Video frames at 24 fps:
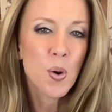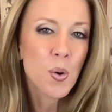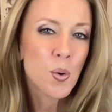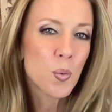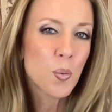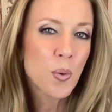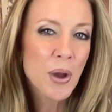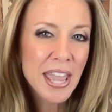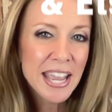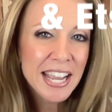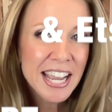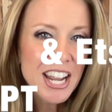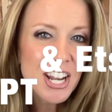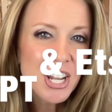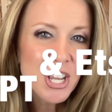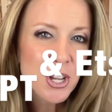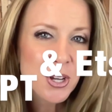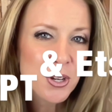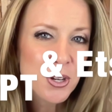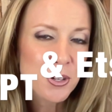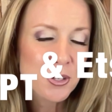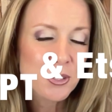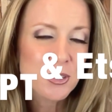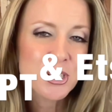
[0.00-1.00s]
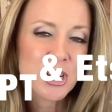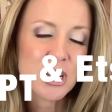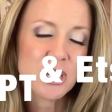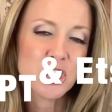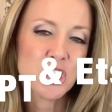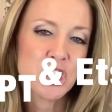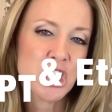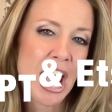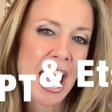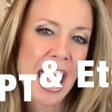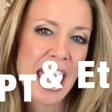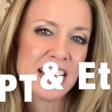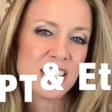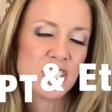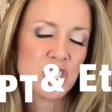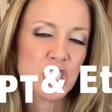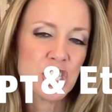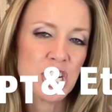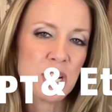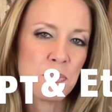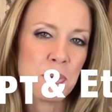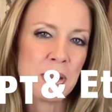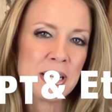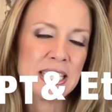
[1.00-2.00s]
We can use
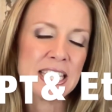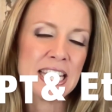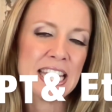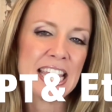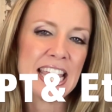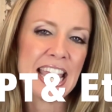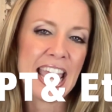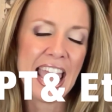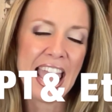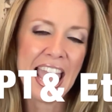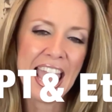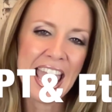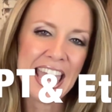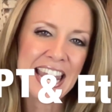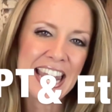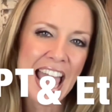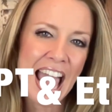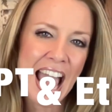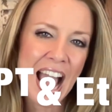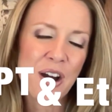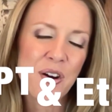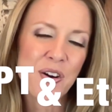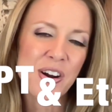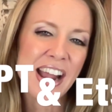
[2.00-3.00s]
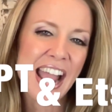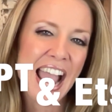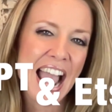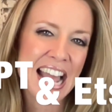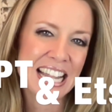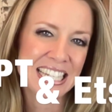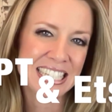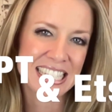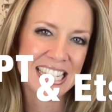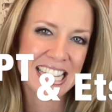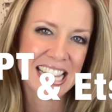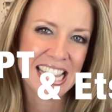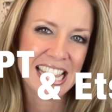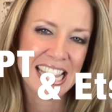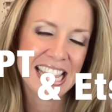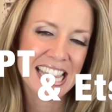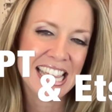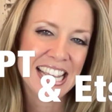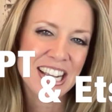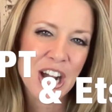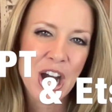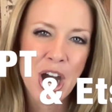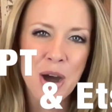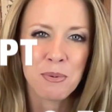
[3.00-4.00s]
ChatGPT in our Etsy
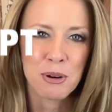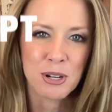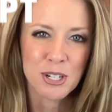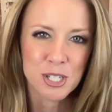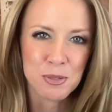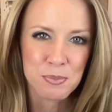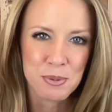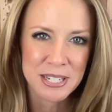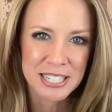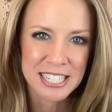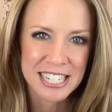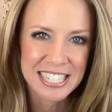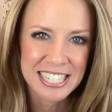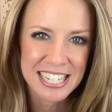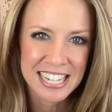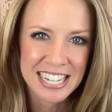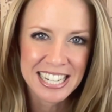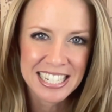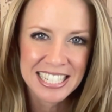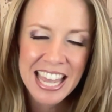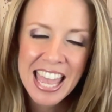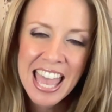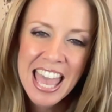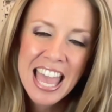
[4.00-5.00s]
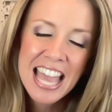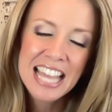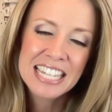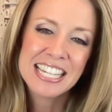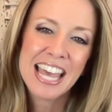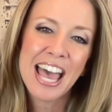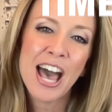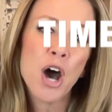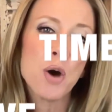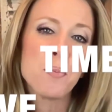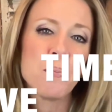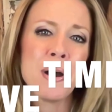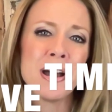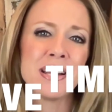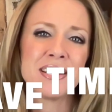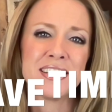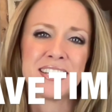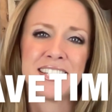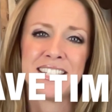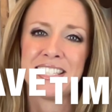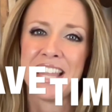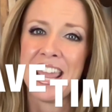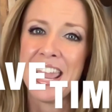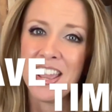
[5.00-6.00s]
e commerce businesses to help
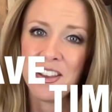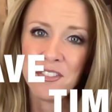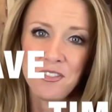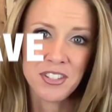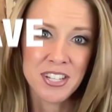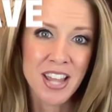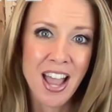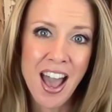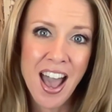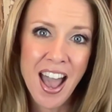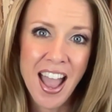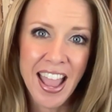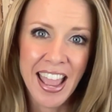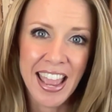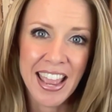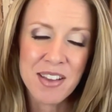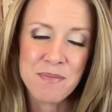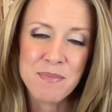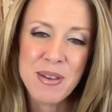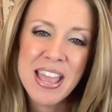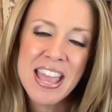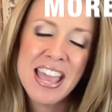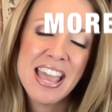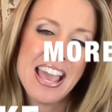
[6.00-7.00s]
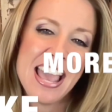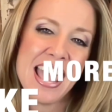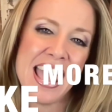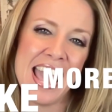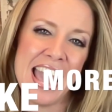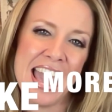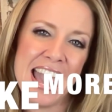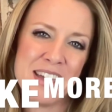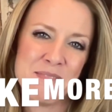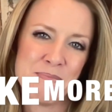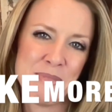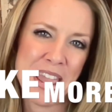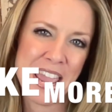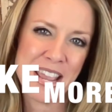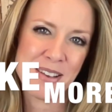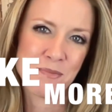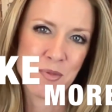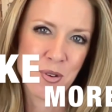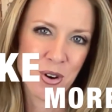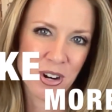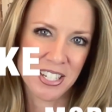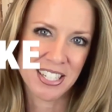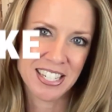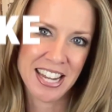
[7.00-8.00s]
us save time and make
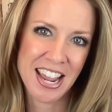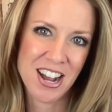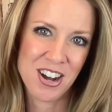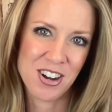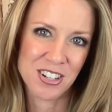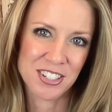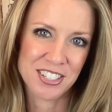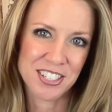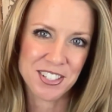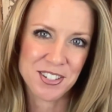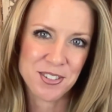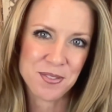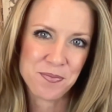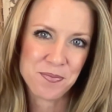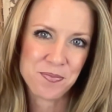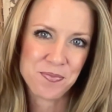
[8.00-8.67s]
more sales.